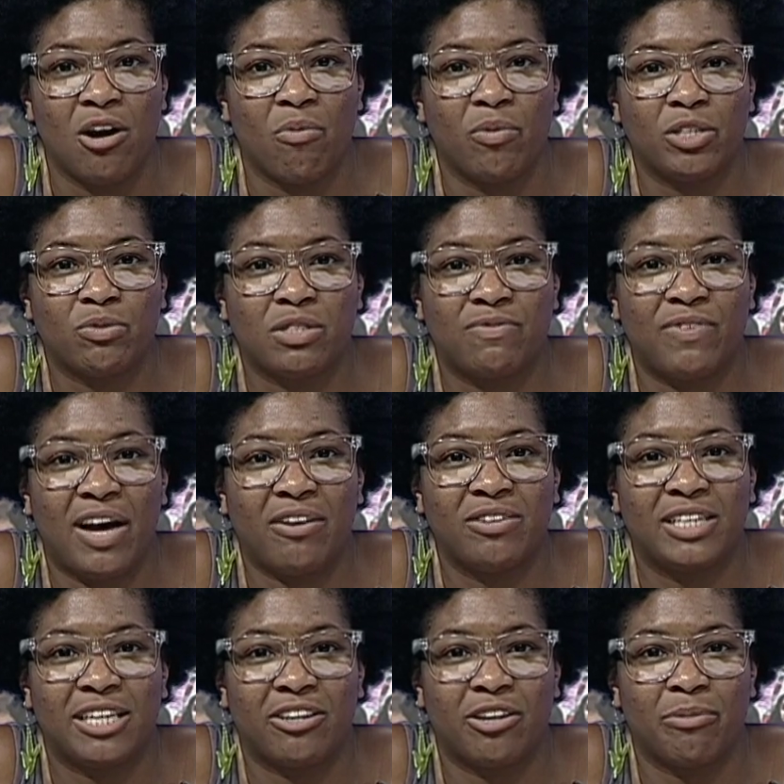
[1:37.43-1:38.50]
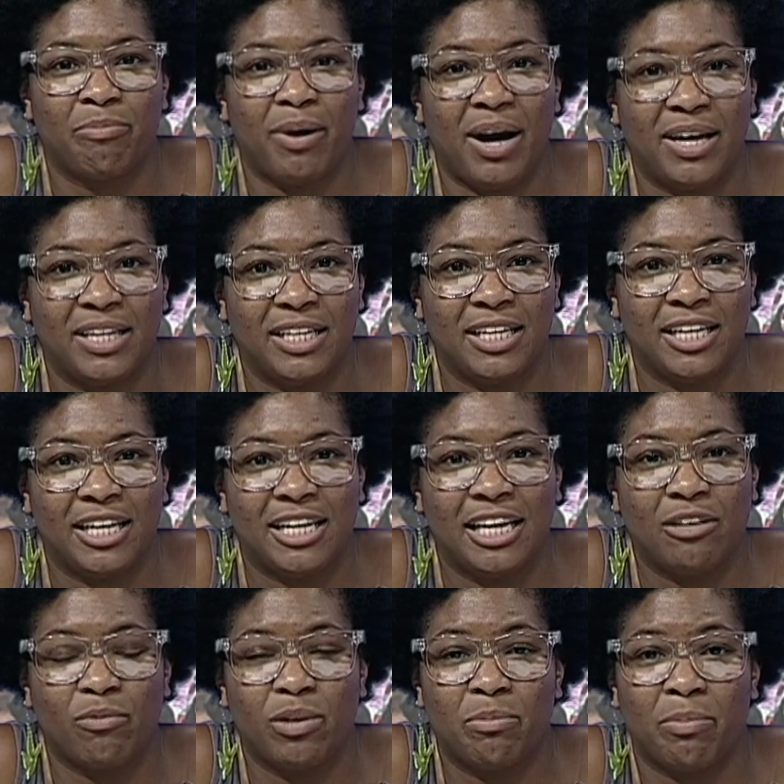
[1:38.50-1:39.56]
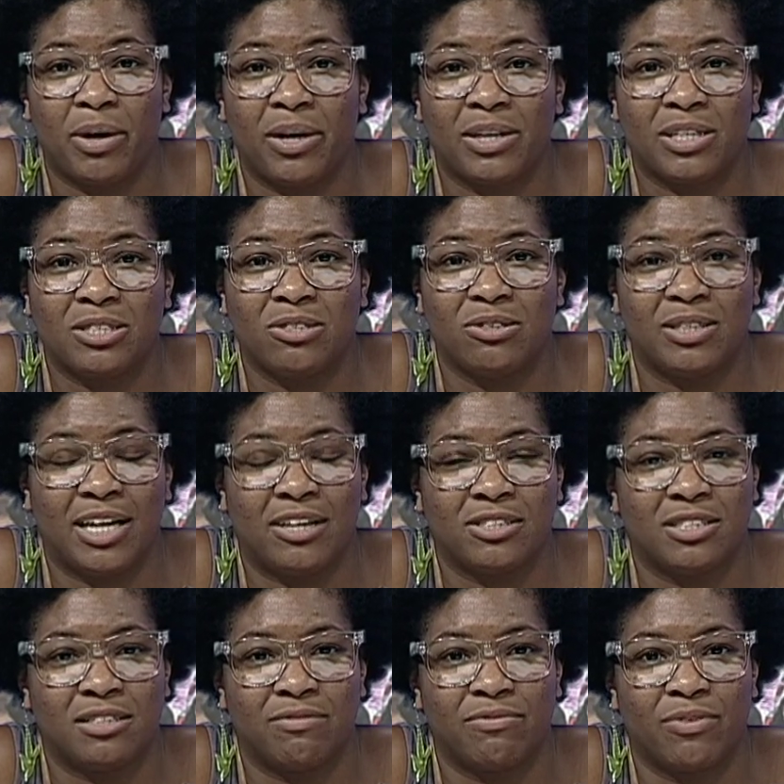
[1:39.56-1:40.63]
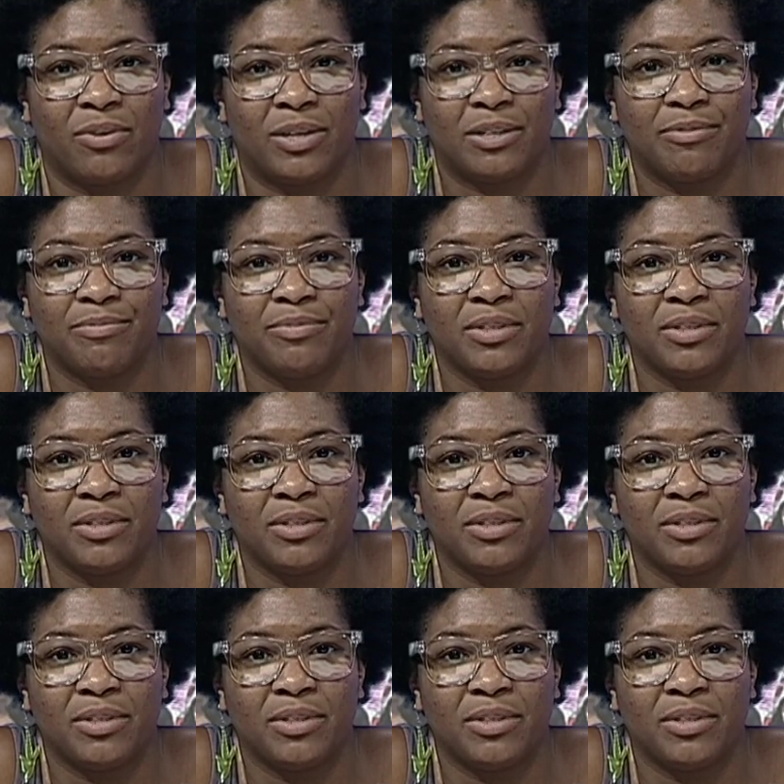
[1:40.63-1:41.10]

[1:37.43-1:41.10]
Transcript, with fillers: which was found near her body in Inwood Park in 2004.